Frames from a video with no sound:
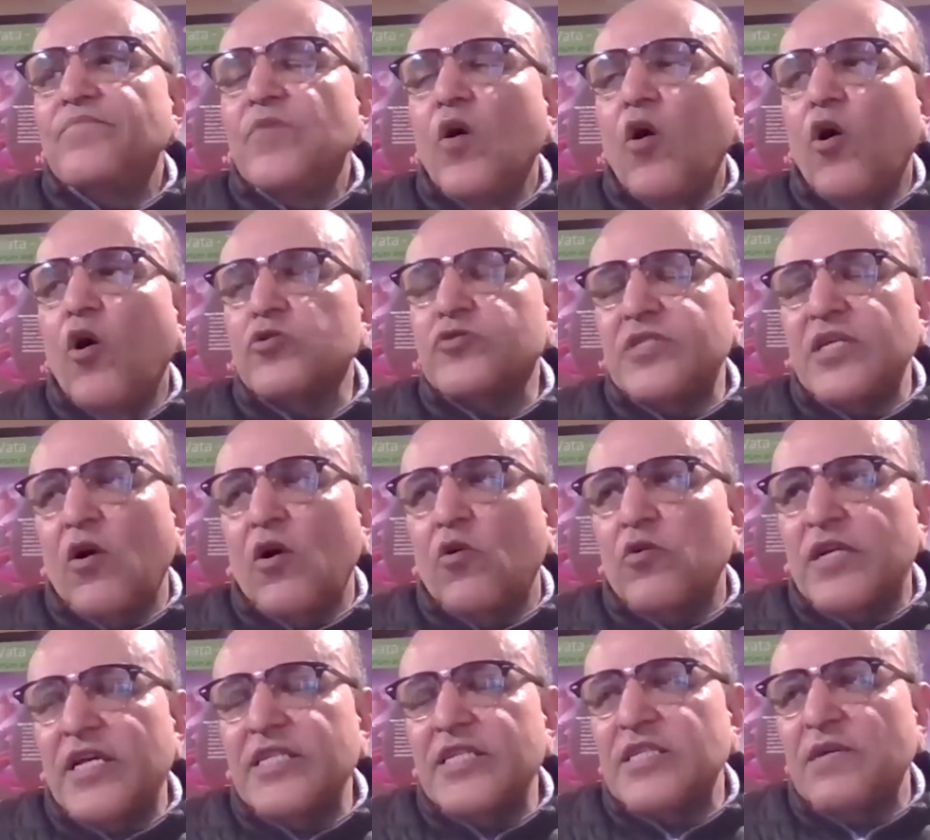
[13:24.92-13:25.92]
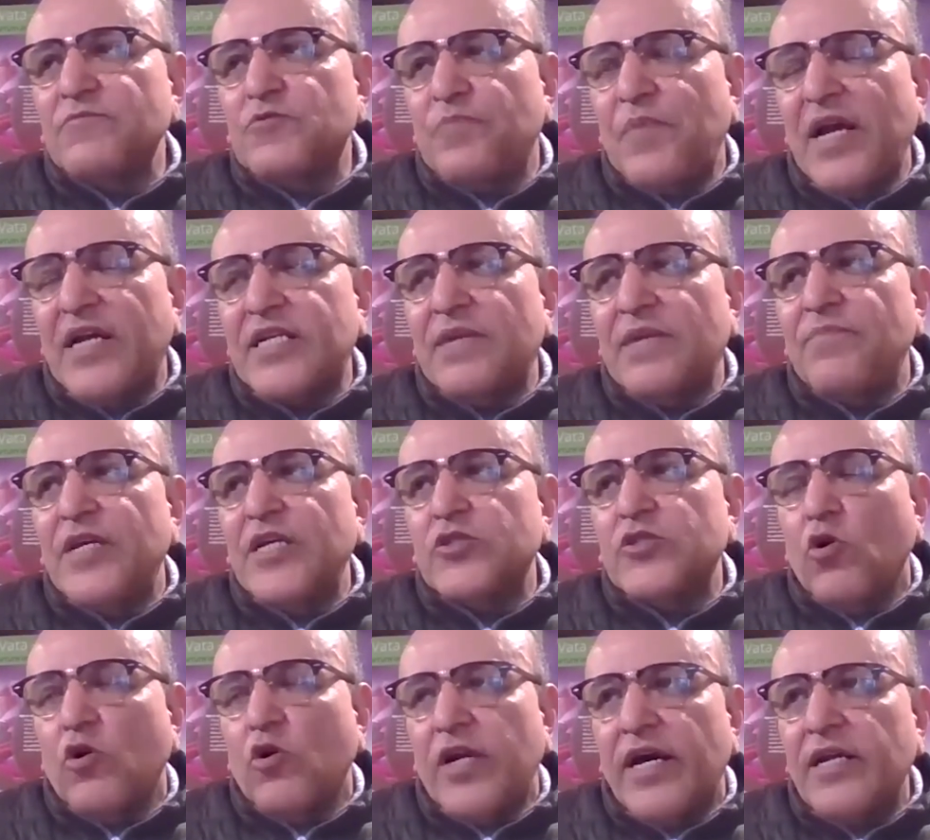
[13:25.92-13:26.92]
autism spectrum
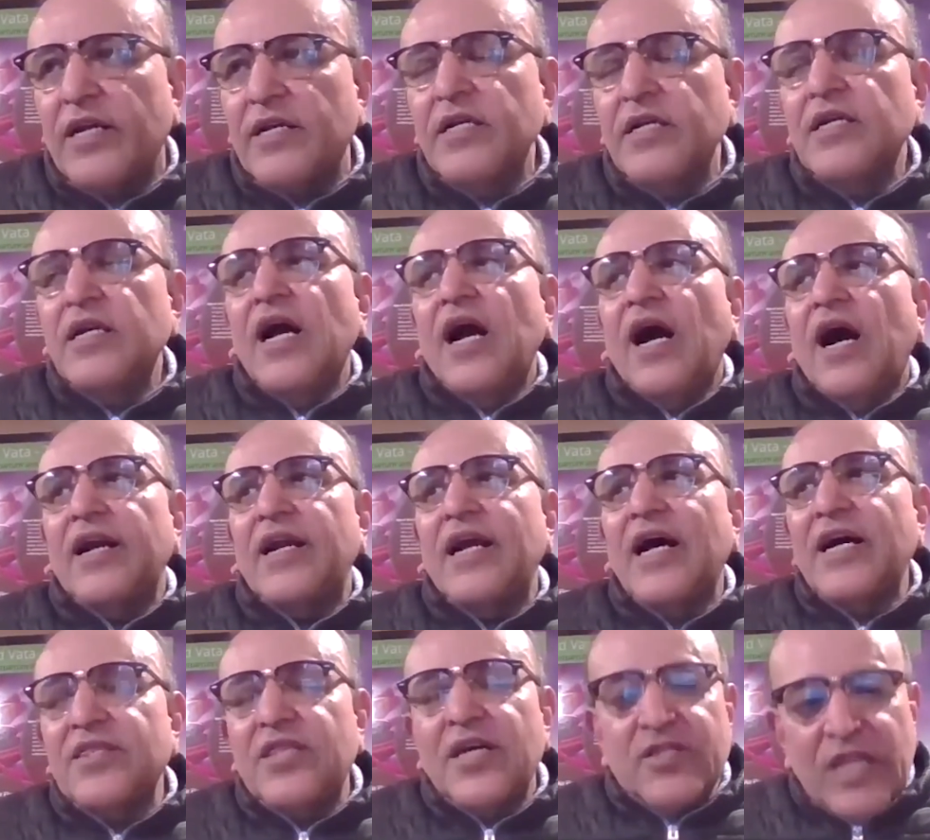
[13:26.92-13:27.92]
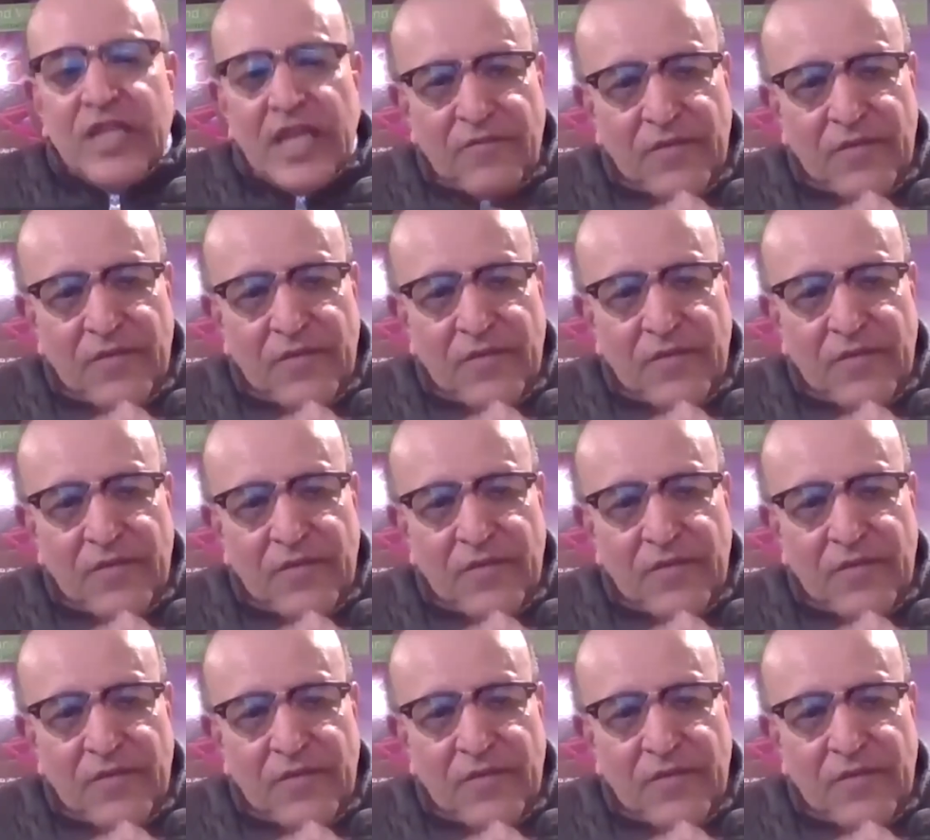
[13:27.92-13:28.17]
disorder, another thing